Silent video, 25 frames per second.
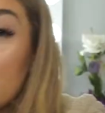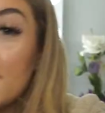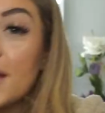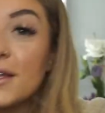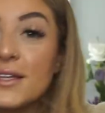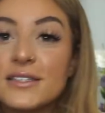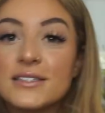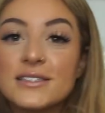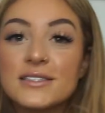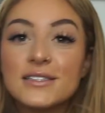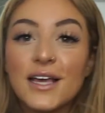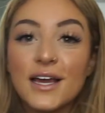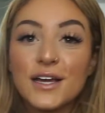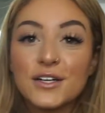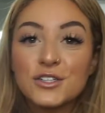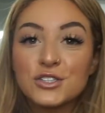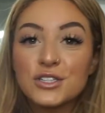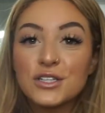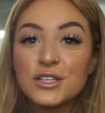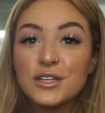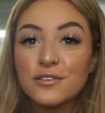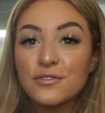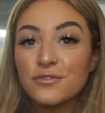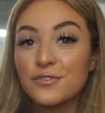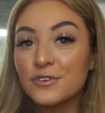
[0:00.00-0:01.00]
This is
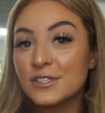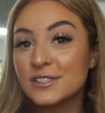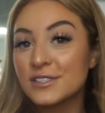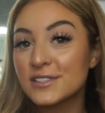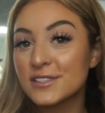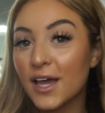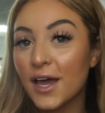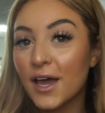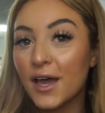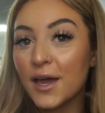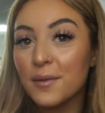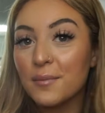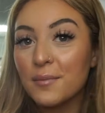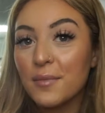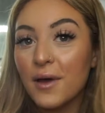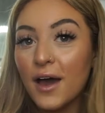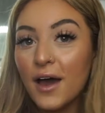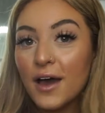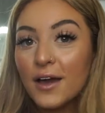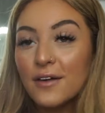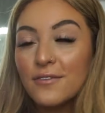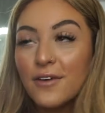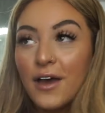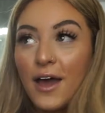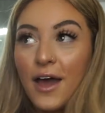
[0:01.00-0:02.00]
actually the first time
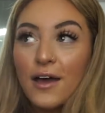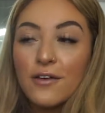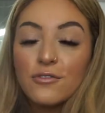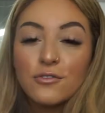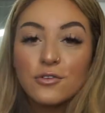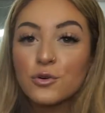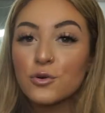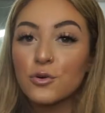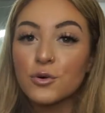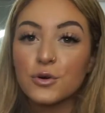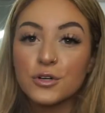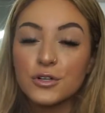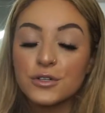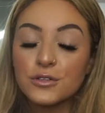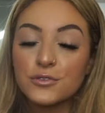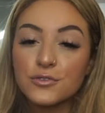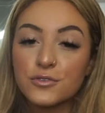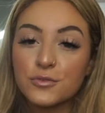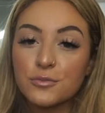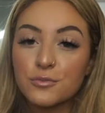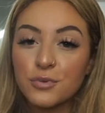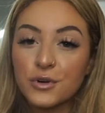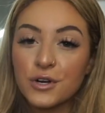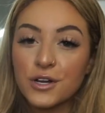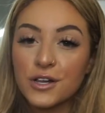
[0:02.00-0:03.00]
I've ever ordered
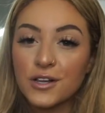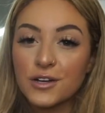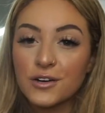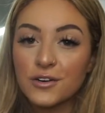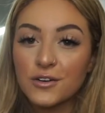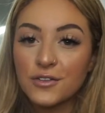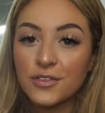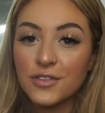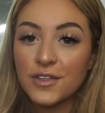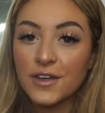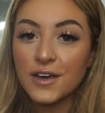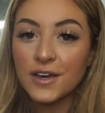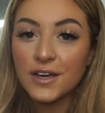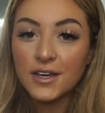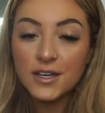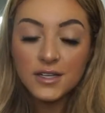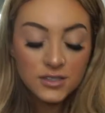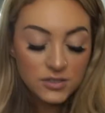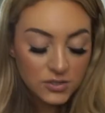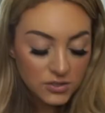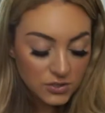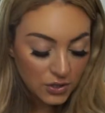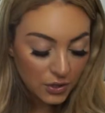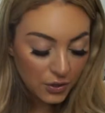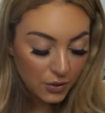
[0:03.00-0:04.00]
from Pretty Little Thing,
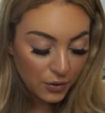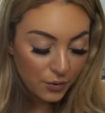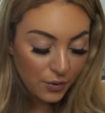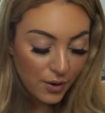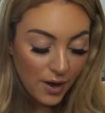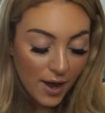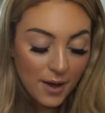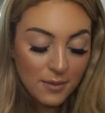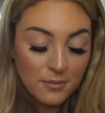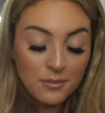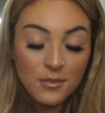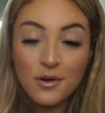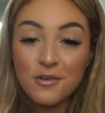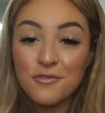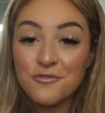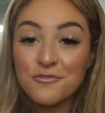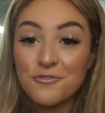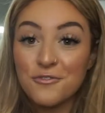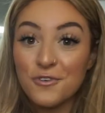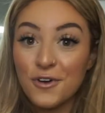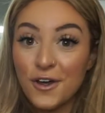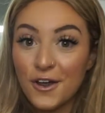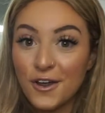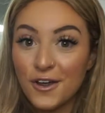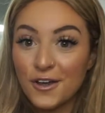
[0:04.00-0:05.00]
so I'm
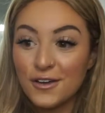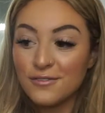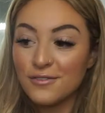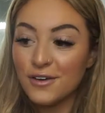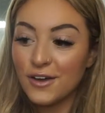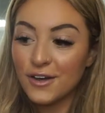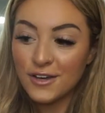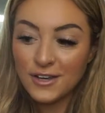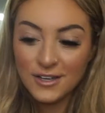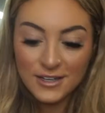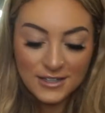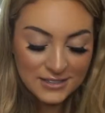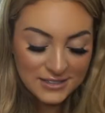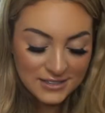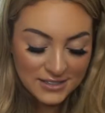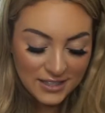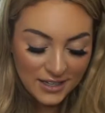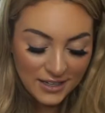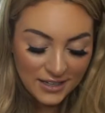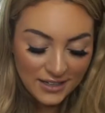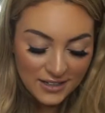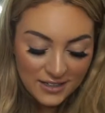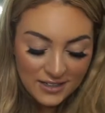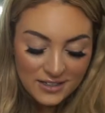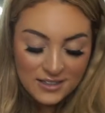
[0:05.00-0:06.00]
very, very
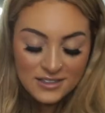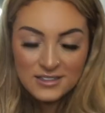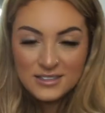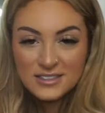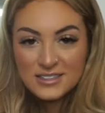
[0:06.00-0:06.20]
excited.